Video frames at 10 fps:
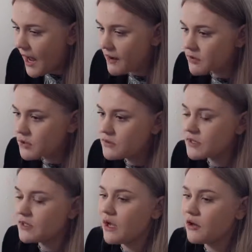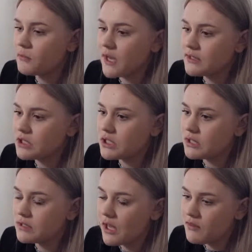After you send out your
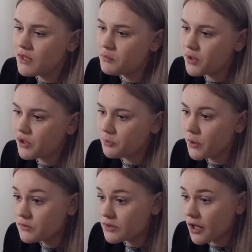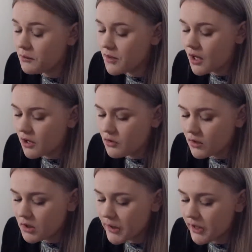messages and then put your post up, you
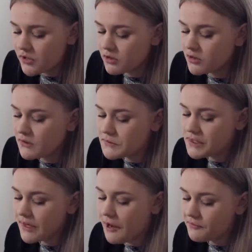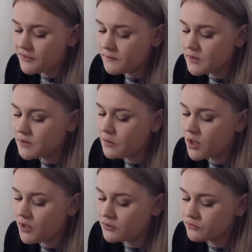want to make sure that you send out 50 to
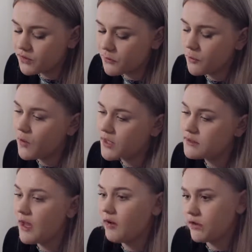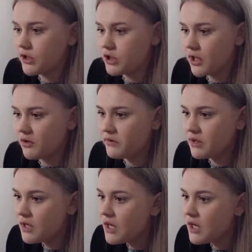100 friend requests every shift.